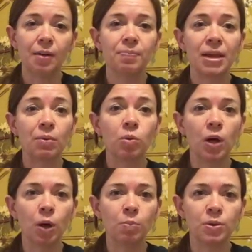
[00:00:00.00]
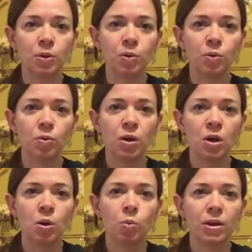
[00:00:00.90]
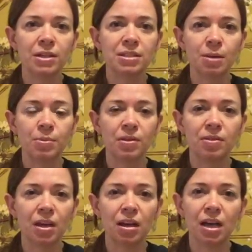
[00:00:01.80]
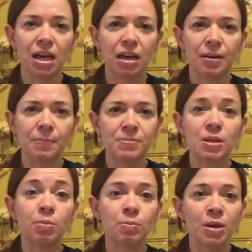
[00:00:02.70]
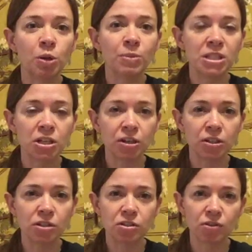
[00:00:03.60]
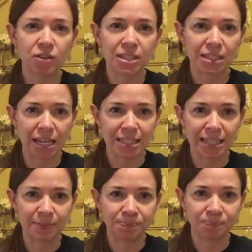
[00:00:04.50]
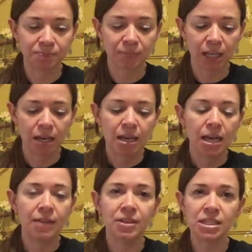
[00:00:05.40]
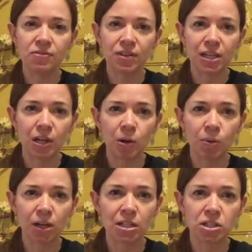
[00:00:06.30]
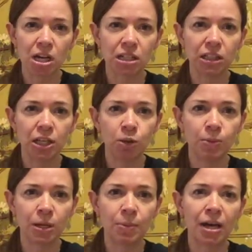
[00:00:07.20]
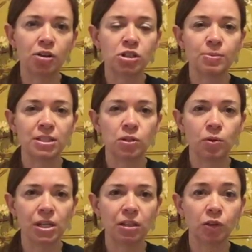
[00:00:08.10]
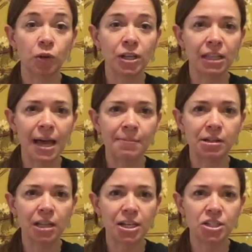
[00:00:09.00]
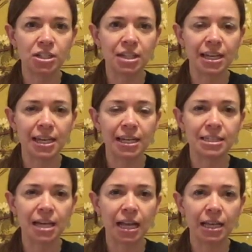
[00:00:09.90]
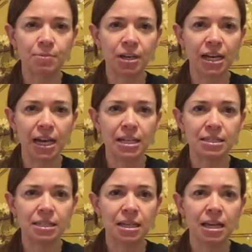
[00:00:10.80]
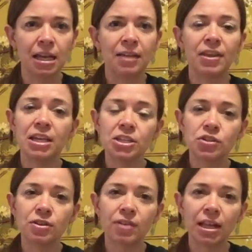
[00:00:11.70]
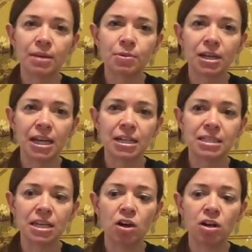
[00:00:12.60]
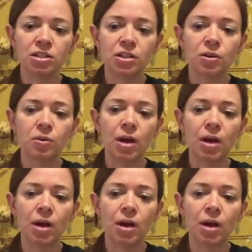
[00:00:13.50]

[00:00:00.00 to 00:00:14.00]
They will help you with some of the supplemental materials for this lesson. In this video, we're going to talk a little bit about our Smithsonian Learning Lab collection dedicated to Alebrijes, the history of Alebrijes, and also